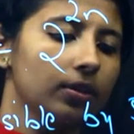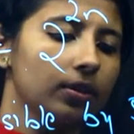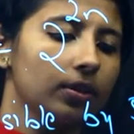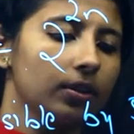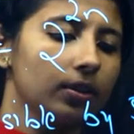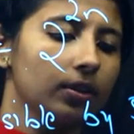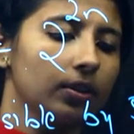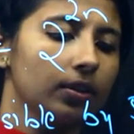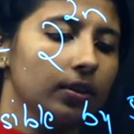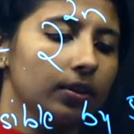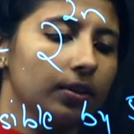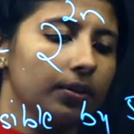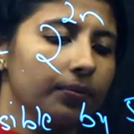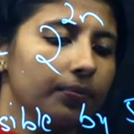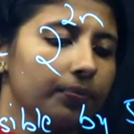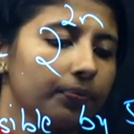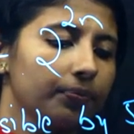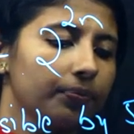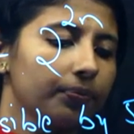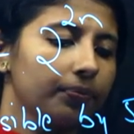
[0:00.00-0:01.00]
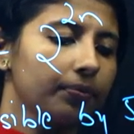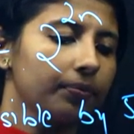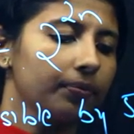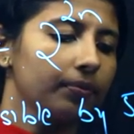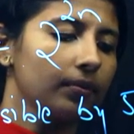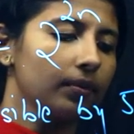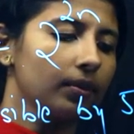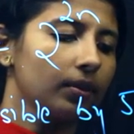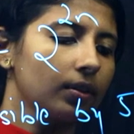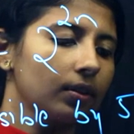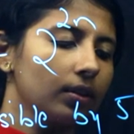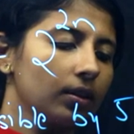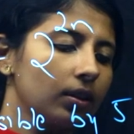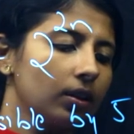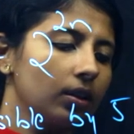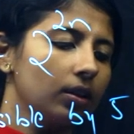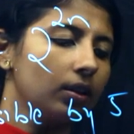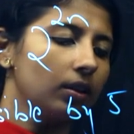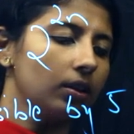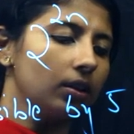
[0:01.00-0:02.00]

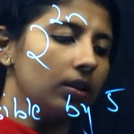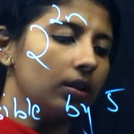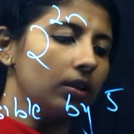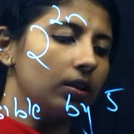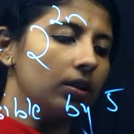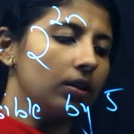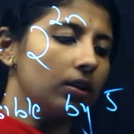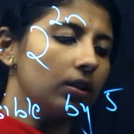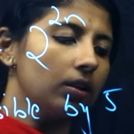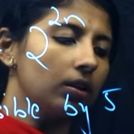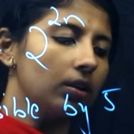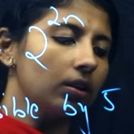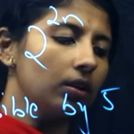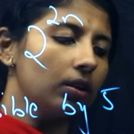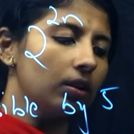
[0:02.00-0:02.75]
(no one is talking)